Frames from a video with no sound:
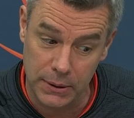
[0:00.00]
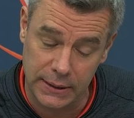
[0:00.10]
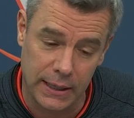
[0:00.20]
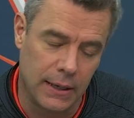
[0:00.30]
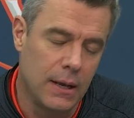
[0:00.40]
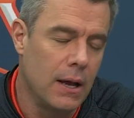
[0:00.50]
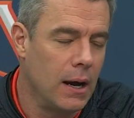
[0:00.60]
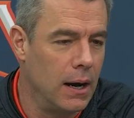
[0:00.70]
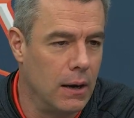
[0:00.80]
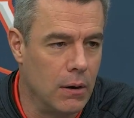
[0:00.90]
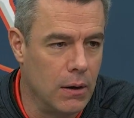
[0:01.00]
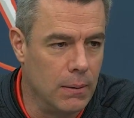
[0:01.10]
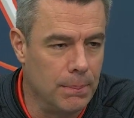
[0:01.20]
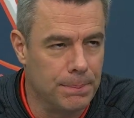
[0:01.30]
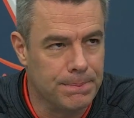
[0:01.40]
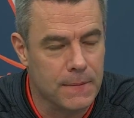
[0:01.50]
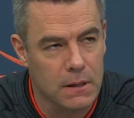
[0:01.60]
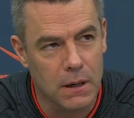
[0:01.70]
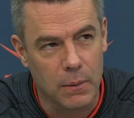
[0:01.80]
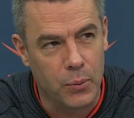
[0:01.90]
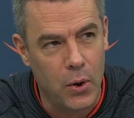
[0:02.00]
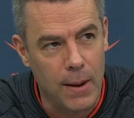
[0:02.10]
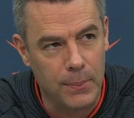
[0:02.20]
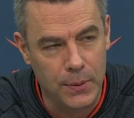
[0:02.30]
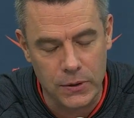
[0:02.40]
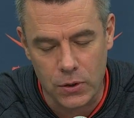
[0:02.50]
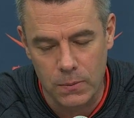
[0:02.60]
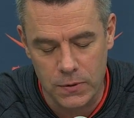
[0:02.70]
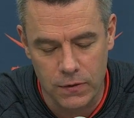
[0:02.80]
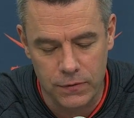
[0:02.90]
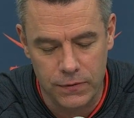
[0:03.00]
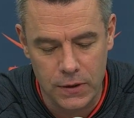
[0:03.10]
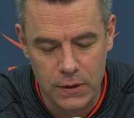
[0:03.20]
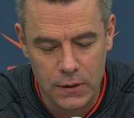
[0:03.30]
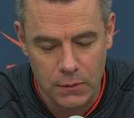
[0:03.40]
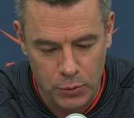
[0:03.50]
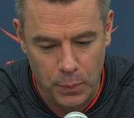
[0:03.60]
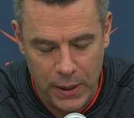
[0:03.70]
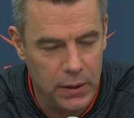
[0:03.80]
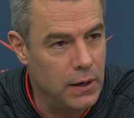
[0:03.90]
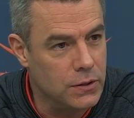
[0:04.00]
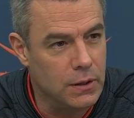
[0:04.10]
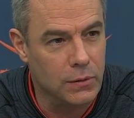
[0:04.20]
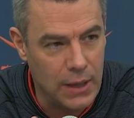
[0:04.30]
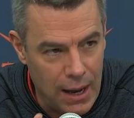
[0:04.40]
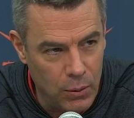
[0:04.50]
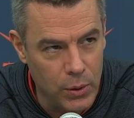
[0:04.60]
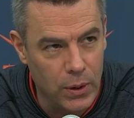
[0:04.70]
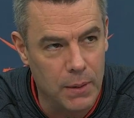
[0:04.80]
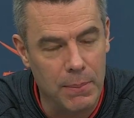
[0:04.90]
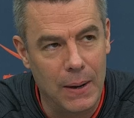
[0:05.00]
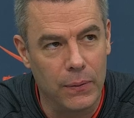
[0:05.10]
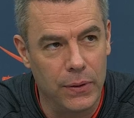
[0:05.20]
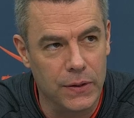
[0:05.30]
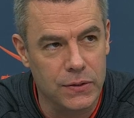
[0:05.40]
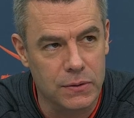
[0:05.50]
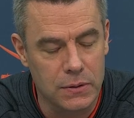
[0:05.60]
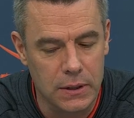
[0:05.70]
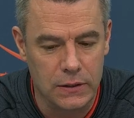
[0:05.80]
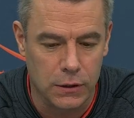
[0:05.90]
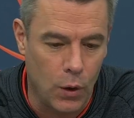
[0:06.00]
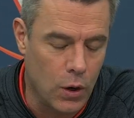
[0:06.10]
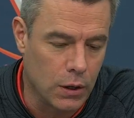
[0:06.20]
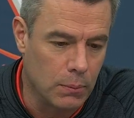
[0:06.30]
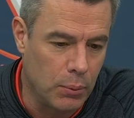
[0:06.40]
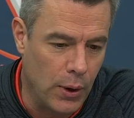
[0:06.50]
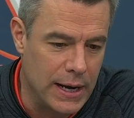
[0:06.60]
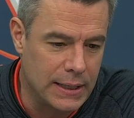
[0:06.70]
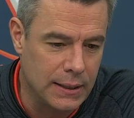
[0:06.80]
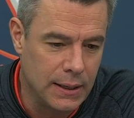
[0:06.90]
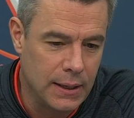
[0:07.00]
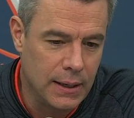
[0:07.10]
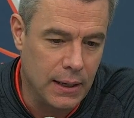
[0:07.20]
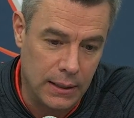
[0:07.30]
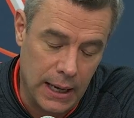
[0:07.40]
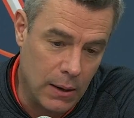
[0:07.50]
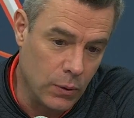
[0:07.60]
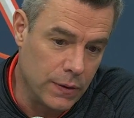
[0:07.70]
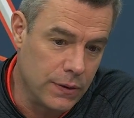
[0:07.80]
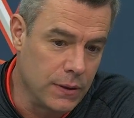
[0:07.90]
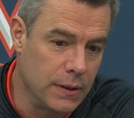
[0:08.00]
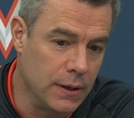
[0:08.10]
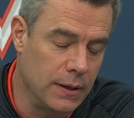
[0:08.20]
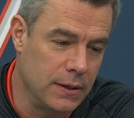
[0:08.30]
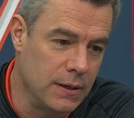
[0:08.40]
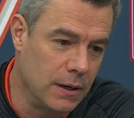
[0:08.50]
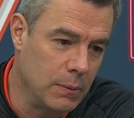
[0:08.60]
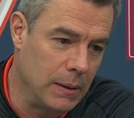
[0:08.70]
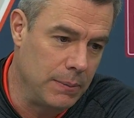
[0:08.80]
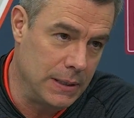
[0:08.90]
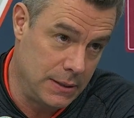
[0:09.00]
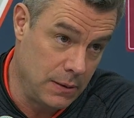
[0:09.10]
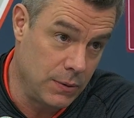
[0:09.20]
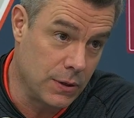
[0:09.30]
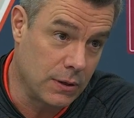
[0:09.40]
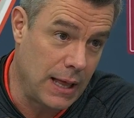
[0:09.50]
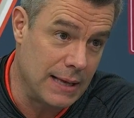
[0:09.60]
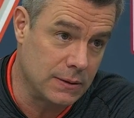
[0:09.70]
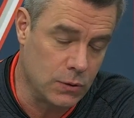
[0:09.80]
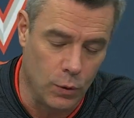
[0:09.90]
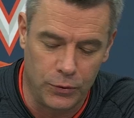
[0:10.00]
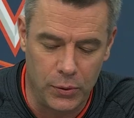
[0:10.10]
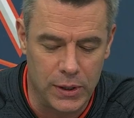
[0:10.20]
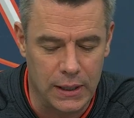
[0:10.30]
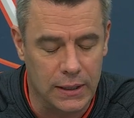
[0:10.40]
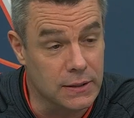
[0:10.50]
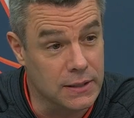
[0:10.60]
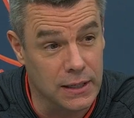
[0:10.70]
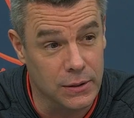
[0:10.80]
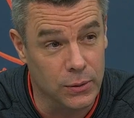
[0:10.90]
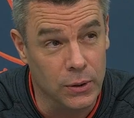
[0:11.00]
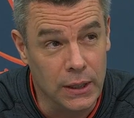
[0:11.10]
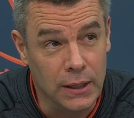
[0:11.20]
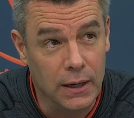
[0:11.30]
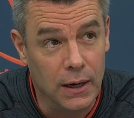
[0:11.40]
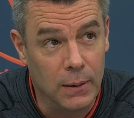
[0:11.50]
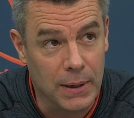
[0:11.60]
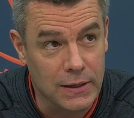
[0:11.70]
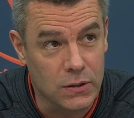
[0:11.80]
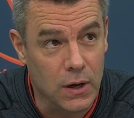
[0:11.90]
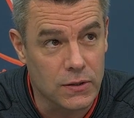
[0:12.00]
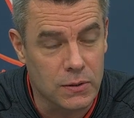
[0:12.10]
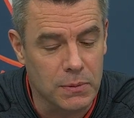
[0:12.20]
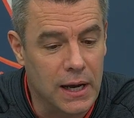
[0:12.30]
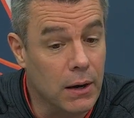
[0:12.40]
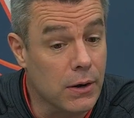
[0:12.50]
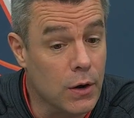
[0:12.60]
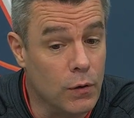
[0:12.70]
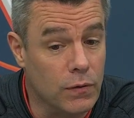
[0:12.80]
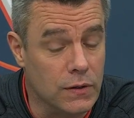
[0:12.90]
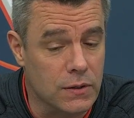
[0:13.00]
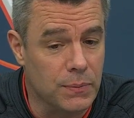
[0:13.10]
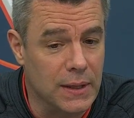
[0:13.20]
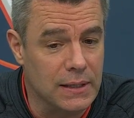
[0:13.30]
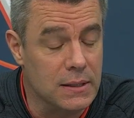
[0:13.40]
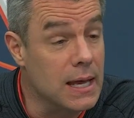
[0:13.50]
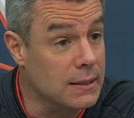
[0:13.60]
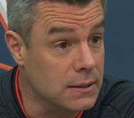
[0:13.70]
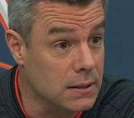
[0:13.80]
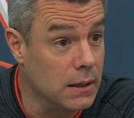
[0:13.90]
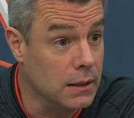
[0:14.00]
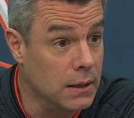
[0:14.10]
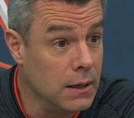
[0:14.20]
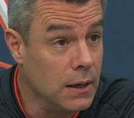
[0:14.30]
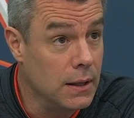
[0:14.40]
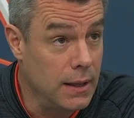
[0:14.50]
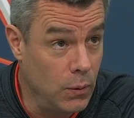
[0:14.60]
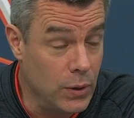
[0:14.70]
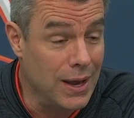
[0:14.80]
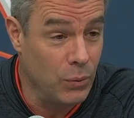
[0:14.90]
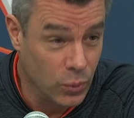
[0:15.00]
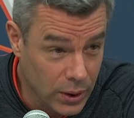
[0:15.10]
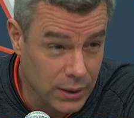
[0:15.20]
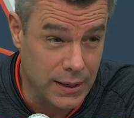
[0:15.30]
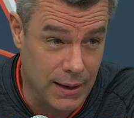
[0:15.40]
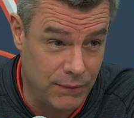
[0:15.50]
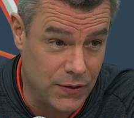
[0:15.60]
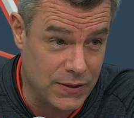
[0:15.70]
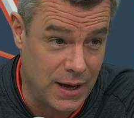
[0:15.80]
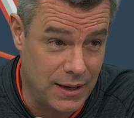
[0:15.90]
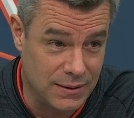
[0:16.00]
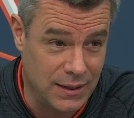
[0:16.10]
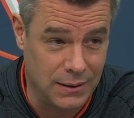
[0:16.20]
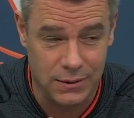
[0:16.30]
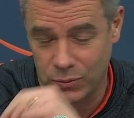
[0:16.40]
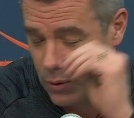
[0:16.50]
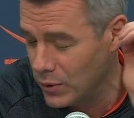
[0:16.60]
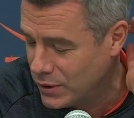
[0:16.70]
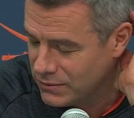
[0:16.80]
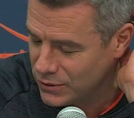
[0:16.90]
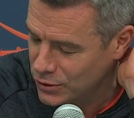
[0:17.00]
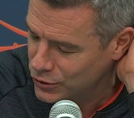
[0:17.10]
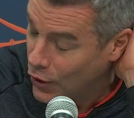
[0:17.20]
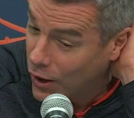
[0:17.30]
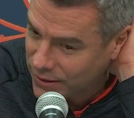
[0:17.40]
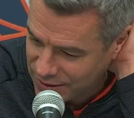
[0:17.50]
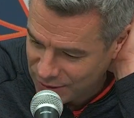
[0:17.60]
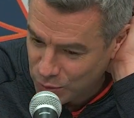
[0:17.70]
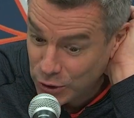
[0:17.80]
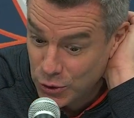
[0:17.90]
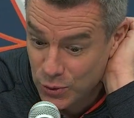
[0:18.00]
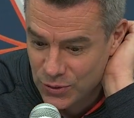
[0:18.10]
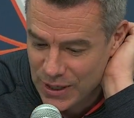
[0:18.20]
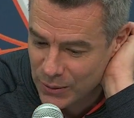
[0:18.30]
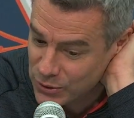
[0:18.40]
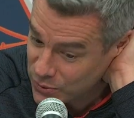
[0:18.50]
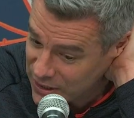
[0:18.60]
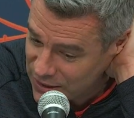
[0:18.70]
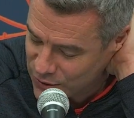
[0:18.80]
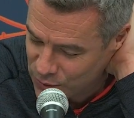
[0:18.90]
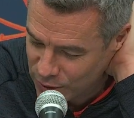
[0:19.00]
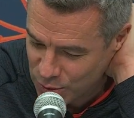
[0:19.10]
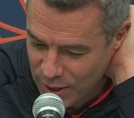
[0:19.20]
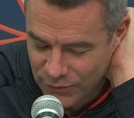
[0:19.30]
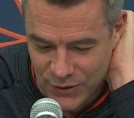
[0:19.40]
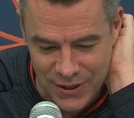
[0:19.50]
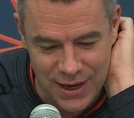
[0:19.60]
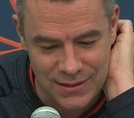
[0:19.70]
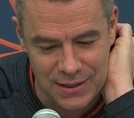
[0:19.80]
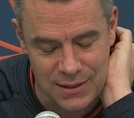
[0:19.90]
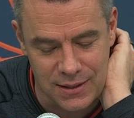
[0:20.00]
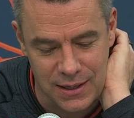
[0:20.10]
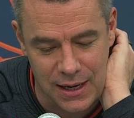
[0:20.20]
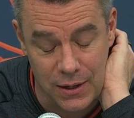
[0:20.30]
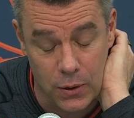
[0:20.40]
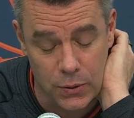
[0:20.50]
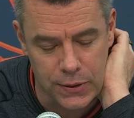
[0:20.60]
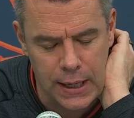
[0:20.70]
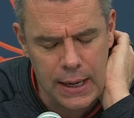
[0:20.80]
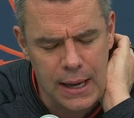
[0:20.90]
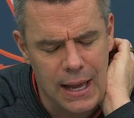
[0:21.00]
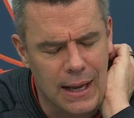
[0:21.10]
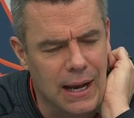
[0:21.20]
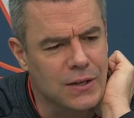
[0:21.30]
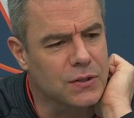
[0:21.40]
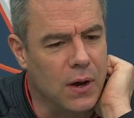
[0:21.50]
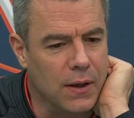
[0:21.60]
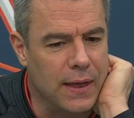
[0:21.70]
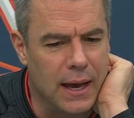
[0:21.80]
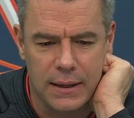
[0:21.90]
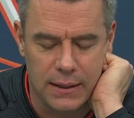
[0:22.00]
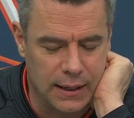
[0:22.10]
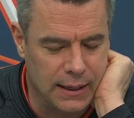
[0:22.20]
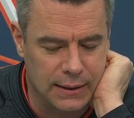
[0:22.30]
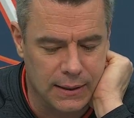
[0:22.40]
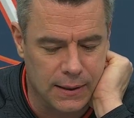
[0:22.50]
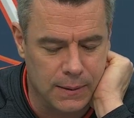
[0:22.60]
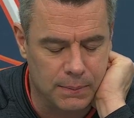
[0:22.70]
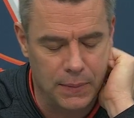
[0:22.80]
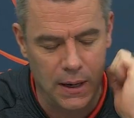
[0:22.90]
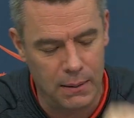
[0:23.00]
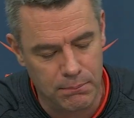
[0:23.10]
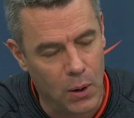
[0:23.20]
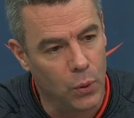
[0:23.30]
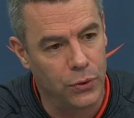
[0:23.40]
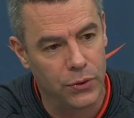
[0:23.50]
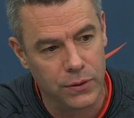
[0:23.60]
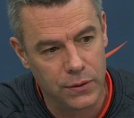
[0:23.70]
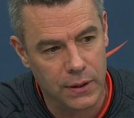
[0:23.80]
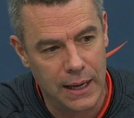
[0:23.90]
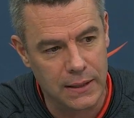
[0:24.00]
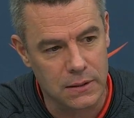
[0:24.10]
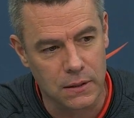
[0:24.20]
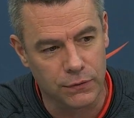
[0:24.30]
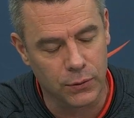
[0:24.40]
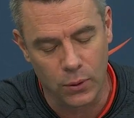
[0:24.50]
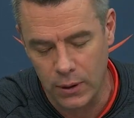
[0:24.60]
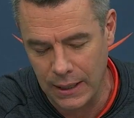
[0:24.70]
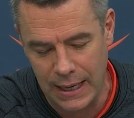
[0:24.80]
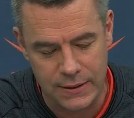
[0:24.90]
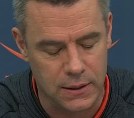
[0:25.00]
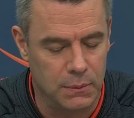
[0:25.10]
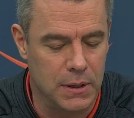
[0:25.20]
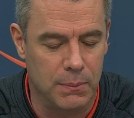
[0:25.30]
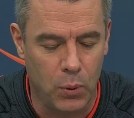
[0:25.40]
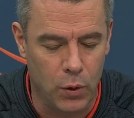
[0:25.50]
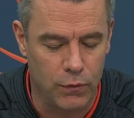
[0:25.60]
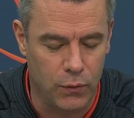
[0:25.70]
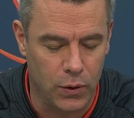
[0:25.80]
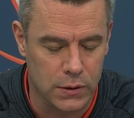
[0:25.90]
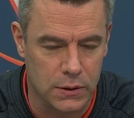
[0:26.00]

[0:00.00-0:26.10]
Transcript: But then our um, our prep in terms of preparing ourselves, how we went about this this longer break, and now with the, the young men being done with their classes, hopefully we can continue um, and I saw some carryover and some things that stuck that we really emphasize, not just what we taught, it's what you, it's not what you teach, it's what you emphasize, as the saying goes. And I saw that, and um, on both ends of the floor, and that's going to be important for us.